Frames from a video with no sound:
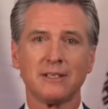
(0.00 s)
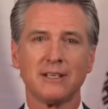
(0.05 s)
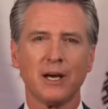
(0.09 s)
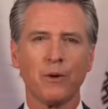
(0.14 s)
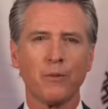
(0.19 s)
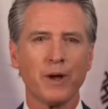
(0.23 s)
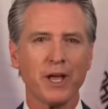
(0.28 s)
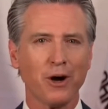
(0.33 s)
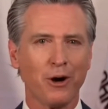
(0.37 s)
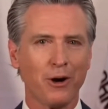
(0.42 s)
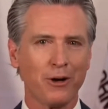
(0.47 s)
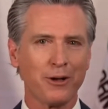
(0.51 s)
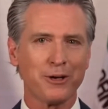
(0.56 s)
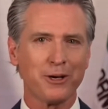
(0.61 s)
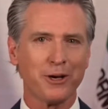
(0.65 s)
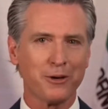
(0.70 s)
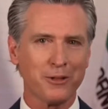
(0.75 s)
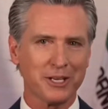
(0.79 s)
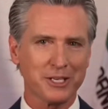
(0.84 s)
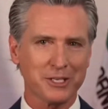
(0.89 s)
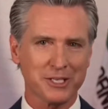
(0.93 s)
And we all
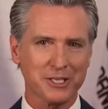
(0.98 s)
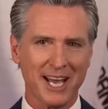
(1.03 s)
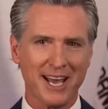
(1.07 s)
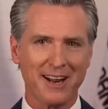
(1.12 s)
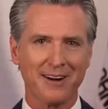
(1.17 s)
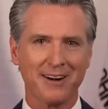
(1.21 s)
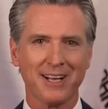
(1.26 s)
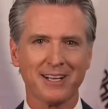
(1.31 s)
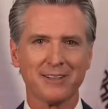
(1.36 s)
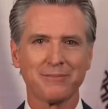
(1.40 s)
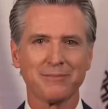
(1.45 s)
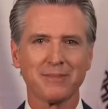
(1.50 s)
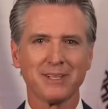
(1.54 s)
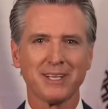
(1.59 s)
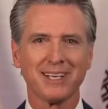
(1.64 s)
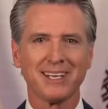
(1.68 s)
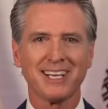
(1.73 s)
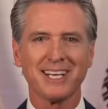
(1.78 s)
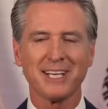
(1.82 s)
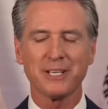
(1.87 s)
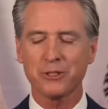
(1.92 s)
know this Saturday,
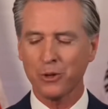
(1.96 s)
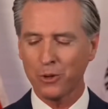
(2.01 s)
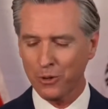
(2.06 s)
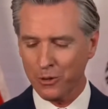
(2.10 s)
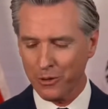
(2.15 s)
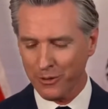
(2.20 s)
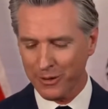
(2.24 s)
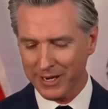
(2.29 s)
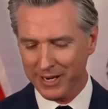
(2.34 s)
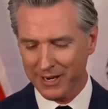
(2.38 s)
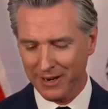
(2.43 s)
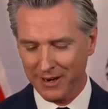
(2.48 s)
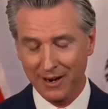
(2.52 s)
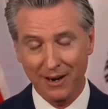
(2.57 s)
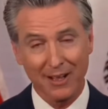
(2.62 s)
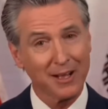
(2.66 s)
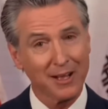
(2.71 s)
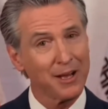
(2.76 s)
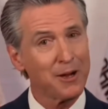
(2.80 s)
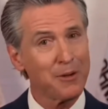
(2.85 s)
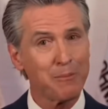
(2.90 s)
he's ordering our
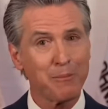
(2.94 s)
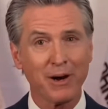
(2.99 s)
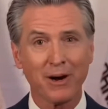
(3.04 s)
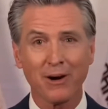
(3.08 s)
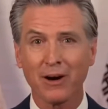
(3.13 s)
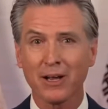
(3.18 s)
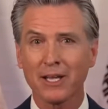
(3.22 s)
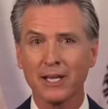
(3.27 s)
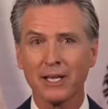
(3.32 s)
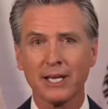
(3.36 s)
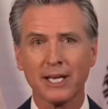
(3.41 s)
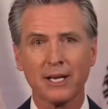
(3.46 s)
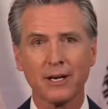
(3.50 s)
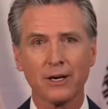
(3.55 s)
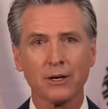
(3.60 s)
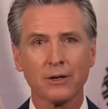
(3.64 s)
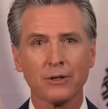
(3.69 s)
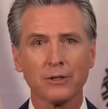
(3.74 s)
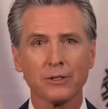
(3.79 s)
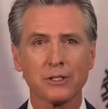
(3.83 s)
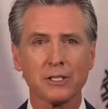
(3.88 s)
American
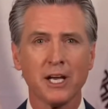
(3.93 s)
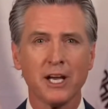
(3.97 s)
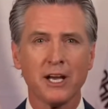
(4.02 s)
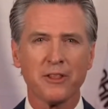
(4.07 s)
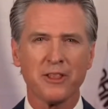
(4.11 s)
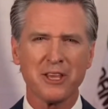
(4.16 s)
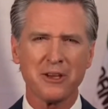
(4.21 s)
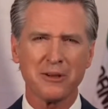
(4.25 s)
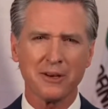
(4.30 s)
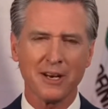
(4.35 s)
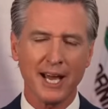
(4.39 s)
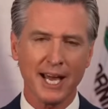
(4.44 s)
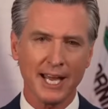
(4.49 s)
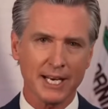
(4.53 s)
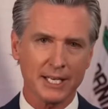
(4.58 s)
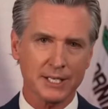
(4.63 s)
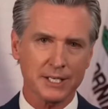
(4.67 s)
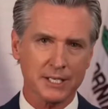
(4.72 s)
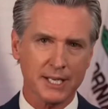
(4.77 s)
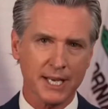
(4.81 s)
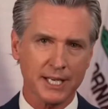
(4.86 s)
heroes, the
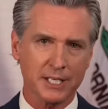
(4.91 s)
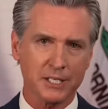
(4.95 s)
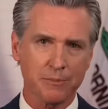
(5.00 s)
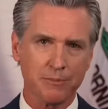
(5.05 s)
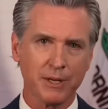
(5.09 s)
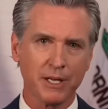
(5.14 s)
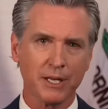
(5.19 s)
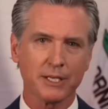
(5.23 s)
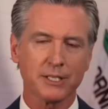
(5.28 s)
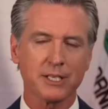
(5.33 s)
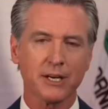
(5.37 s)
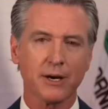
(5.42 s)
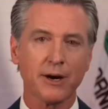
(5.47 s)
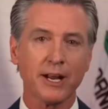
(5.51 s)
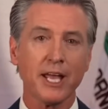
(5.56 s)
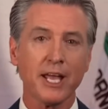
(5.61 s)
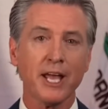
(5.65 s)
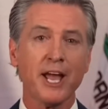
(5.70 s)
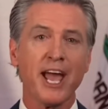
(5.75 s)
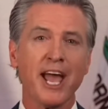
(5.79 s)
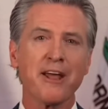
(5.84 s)
United States
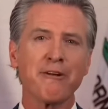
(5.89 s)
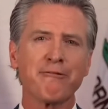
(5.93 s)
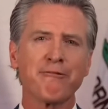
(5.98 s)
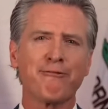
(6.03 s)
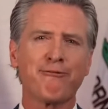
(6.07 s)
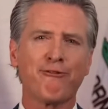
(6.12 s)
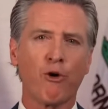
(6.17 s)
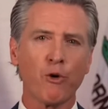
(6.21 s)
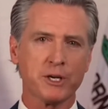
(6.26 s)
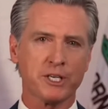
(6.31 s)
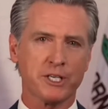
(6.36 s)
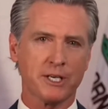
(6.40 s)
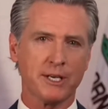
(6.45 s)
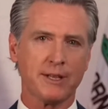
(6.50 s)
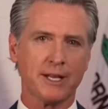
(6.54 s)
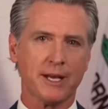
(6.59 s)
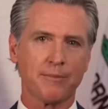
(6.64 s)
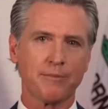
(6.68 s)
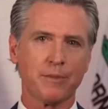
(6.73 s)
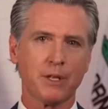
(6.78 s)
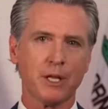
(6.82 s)
military, and
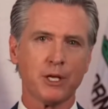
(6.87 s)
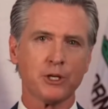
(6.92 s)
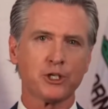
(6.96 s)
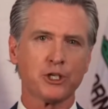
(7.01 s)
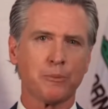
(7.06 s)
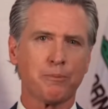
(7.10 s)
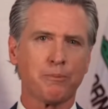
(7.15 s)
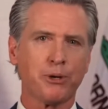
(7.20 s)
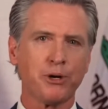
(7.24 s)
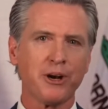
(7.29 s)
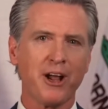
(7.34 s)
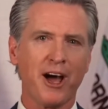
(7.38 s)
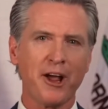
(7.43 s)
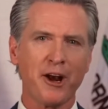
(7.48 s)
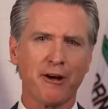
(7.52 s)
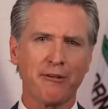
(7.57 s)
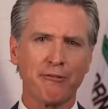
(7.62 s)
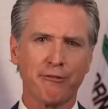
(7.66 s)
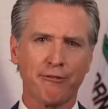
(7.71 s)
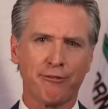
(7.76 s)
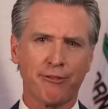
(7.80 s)
forcing them to put
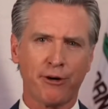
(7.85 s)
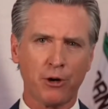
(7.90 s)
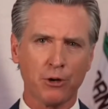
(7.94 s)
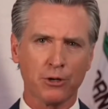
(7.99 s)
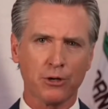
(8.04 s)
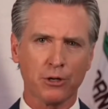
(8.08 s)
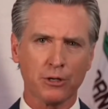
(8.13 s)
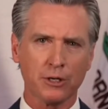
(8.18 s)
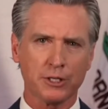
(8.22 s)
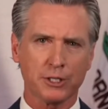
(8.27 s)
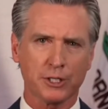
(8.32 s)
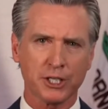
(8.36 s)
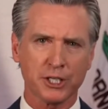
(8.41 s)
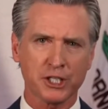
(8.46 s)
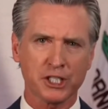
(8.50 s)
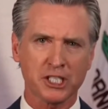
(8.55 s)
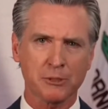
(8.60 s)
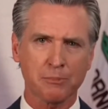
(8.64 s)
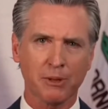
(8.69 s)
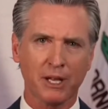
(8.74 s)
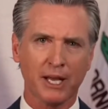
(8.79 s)
on a vulgar
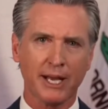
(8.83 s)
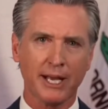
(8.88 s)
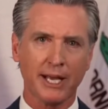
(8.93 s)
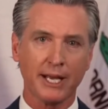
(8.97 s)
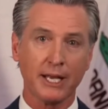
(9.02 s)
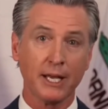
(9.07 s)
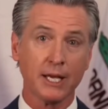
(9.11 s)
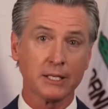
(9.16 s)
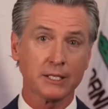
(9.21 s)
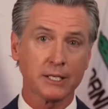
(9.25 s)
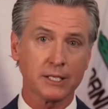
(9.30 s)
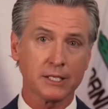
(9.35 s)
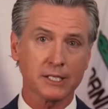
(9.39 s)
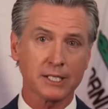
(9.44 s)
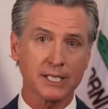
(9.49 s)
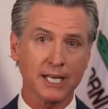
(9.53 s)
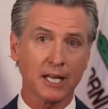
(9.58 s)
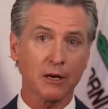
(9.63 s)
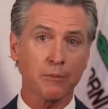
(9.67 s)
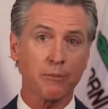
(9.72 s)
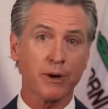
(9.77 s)
display to
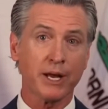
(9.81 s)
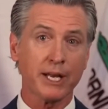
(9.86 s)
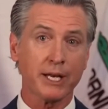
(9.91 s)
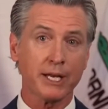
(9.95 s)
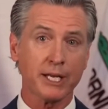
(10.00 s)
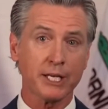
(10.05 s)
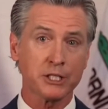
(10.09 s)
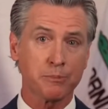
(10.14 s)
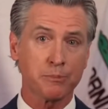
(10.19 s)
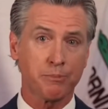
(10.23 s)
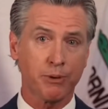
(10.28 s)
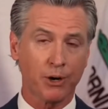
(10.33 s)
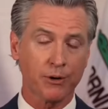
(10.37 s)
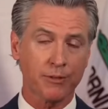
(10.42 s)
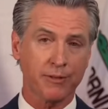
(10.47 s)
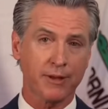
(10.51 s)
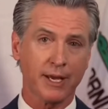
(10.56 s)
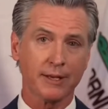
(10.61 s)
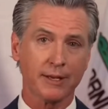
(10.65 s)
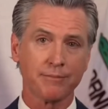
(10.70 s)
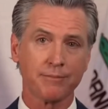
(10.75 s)
celebrate his
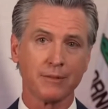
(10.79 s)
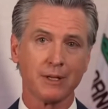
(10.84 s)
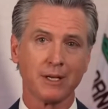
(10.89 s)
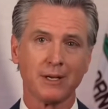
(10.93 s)
birthday,